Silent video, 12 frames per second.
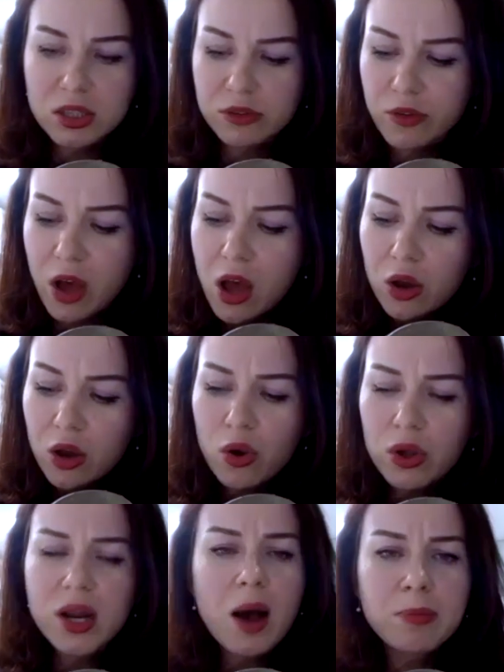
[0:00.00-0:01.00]
of
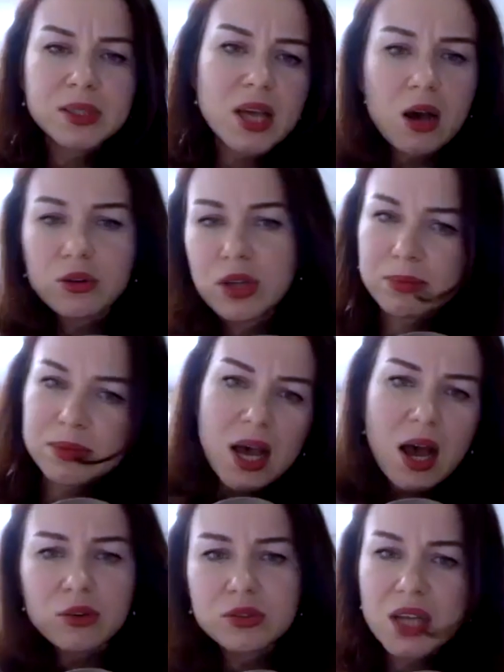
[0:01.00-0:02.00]
going up, down, up,
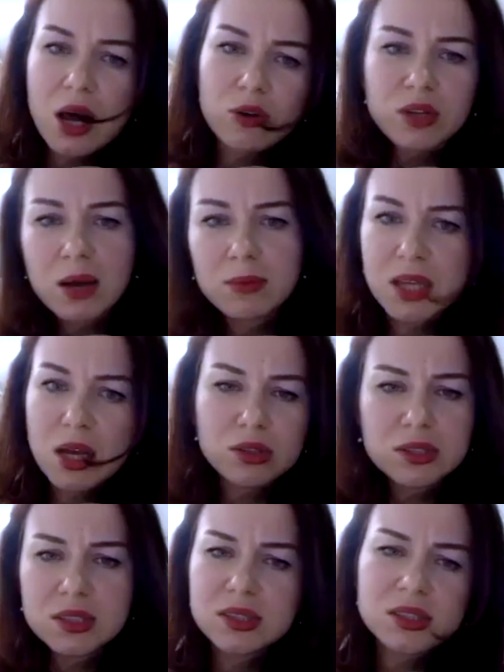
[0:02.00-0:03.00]
down, down, up,
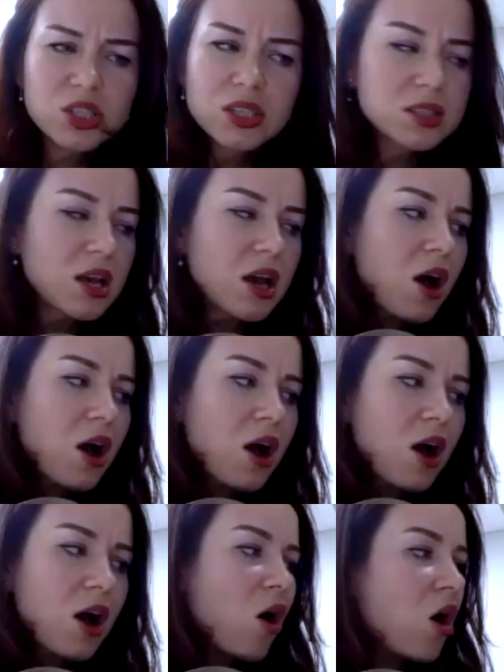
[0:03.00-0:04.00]
down, just
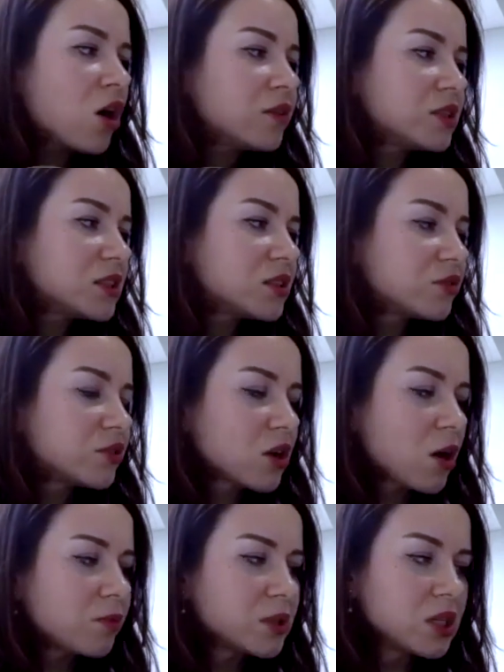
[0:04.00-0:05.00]
all of these different
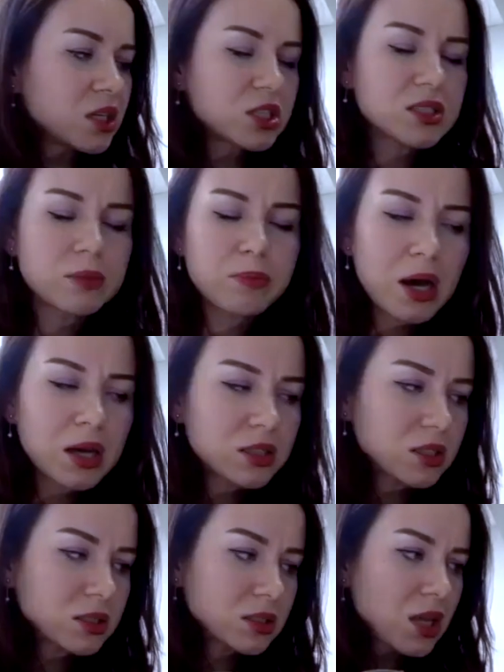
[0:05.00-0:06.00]
combinations and
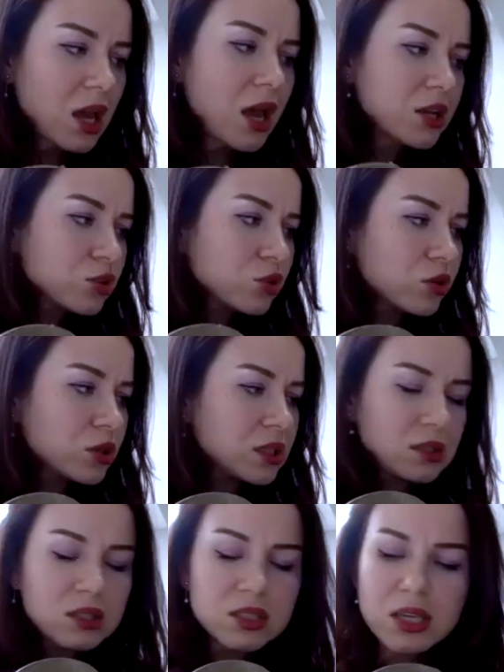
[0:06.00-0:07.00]
patterns. So in
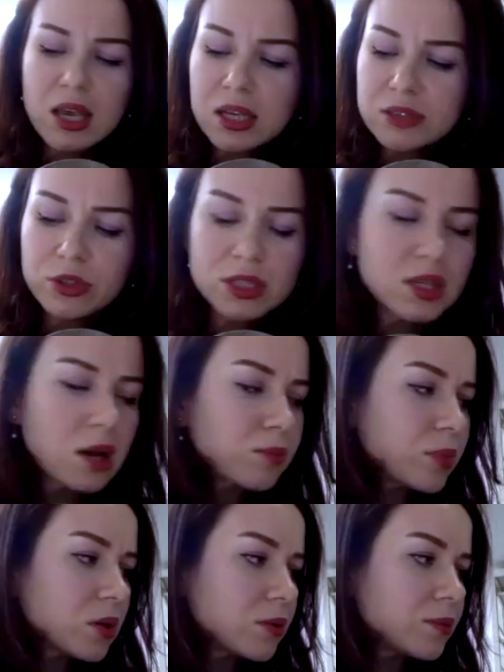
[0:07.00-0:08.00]
this case, for
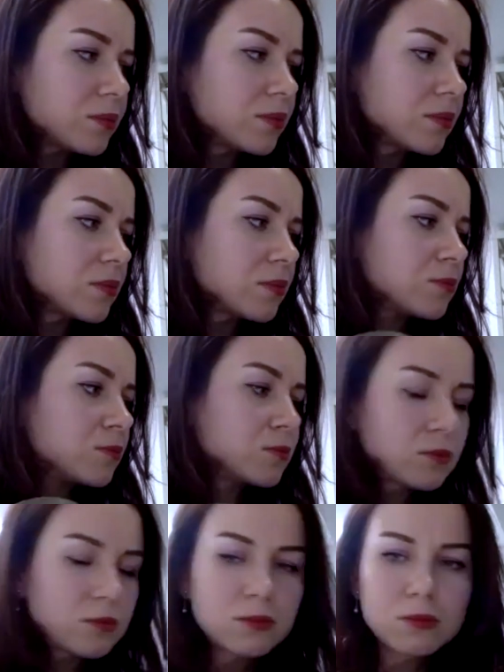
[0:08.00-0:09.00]
example,
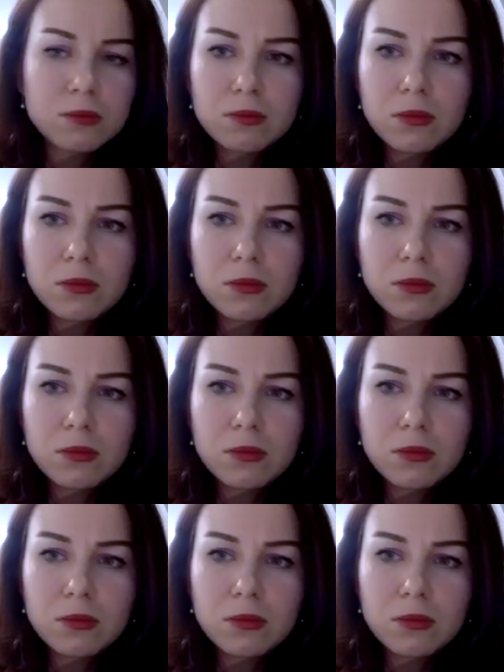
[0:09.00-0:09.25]
I'm